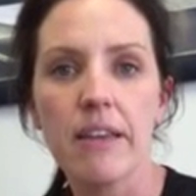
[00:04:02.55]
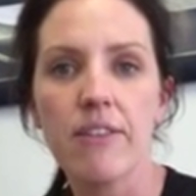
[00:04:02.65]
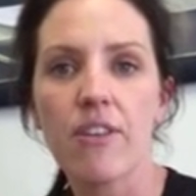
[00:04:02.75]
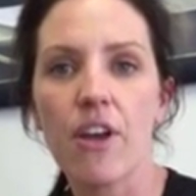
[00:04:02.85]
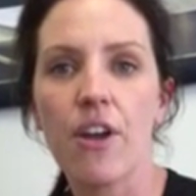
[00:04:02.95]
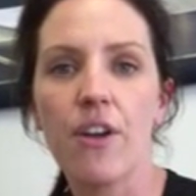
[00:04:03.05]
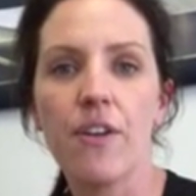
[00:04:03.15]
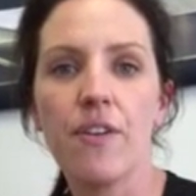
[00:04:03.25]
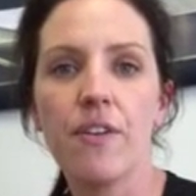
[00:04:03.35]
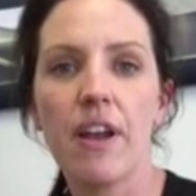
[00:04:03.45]

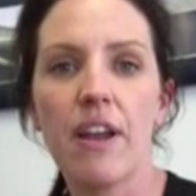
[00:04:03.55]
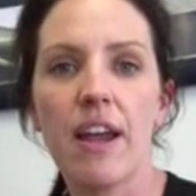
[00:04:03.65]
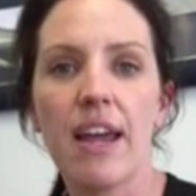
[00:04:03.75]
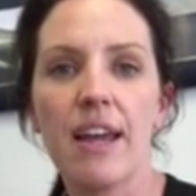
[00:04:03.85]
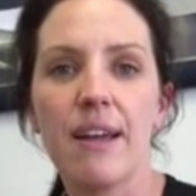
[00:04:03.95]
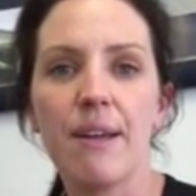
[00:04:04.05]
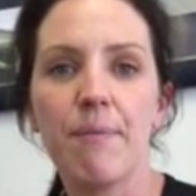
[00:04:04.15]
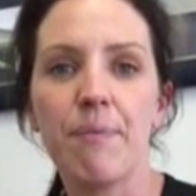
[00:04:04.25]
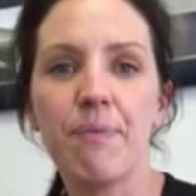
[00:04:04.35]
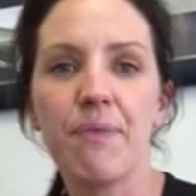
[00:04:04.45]
So
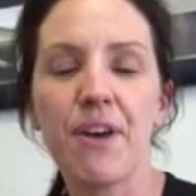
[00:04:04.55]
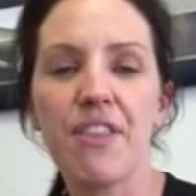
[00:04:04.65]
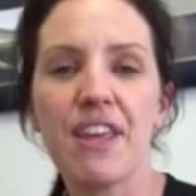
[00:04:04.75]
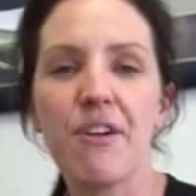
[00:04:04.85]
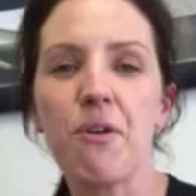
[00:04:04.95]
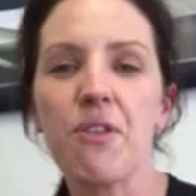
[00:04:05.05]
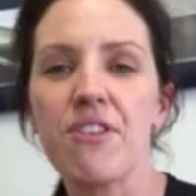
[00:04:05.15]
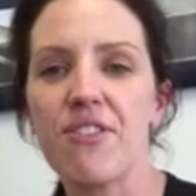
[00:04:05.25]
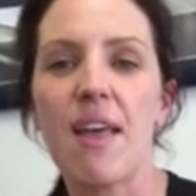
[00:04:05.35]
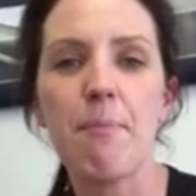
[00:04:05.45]
I think all the
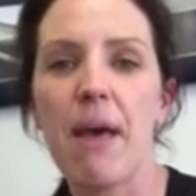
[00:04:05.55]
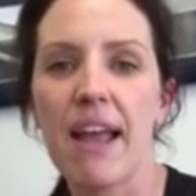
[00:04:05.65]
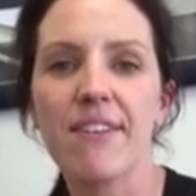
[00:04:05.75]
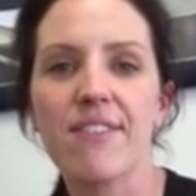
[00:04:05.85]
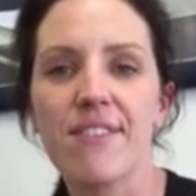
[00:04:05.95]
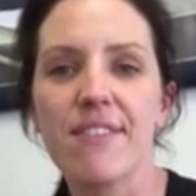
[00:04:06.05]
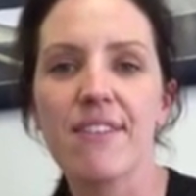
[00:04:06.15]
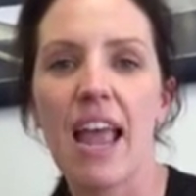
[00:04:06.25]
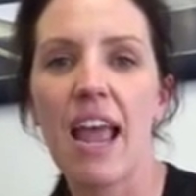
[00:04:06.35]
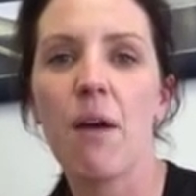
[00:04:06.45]
setbacks
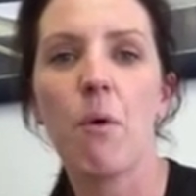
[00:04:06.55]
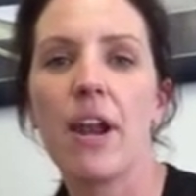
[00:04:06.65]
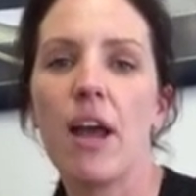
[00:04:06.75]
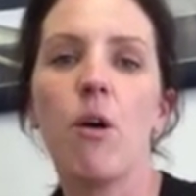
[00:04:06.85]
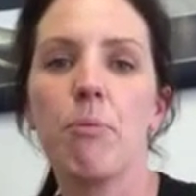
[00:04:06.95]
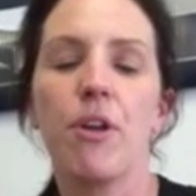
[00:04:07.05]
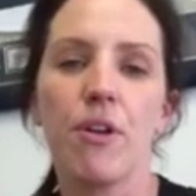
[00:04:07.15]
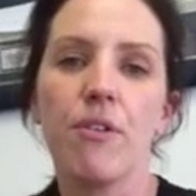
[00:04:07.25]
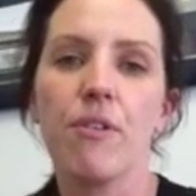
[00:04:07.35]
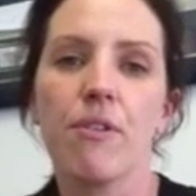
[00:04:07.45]
are what help
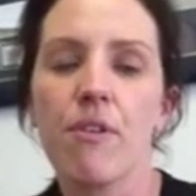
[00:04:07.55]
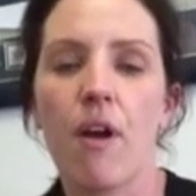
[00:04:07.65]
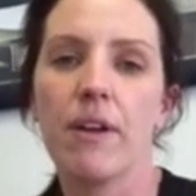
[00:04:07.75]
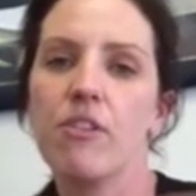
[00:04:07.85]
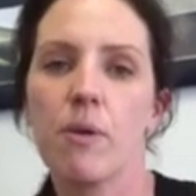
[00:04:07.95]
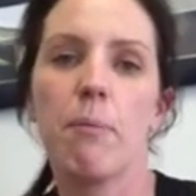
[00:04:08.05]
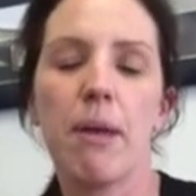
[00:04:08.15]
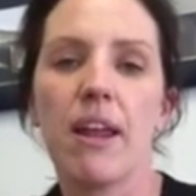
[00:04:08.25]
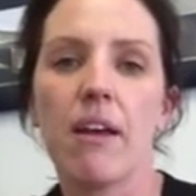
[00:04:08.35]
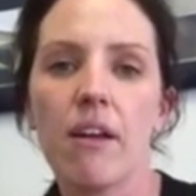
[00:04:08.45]
you grow into a
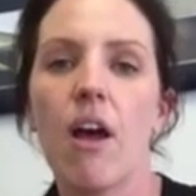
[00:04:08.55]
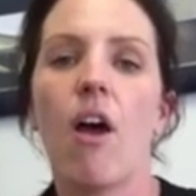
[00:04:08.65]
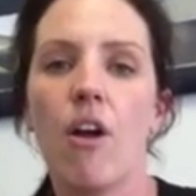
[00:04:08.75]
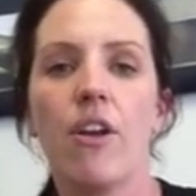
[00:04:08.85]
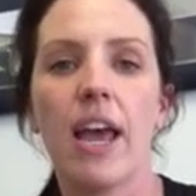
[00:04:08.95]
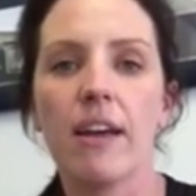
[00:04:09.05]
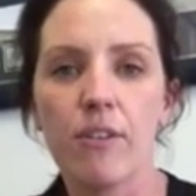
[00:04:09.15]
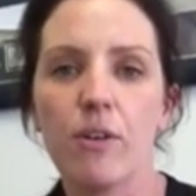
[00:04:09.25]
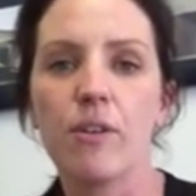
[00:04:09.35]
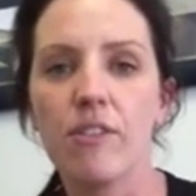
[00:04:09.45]
better owner,
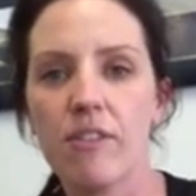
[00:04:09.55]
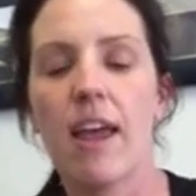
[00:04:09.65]
or